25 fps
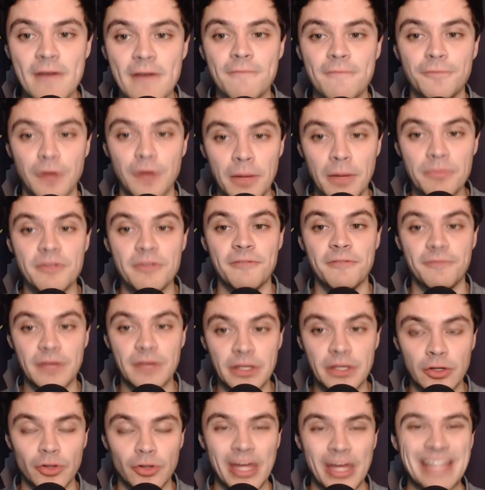from the
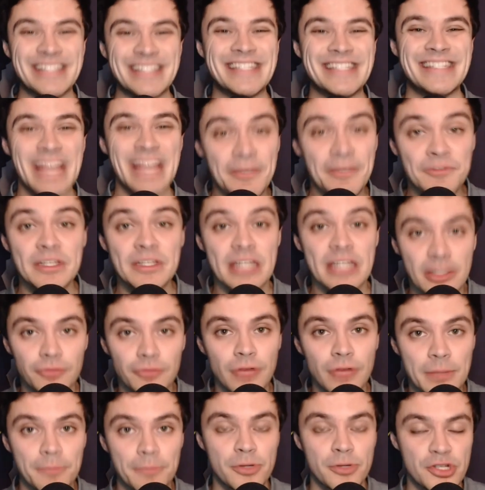field, and
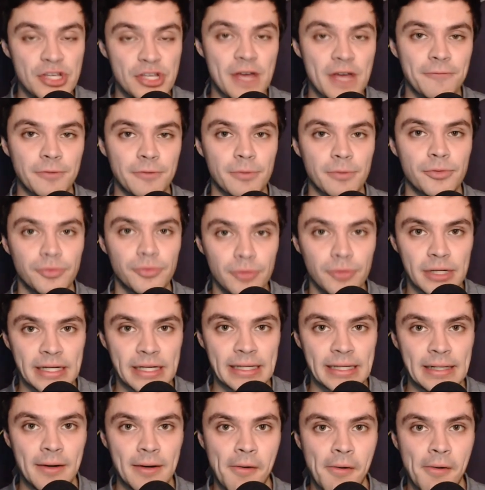73% from three.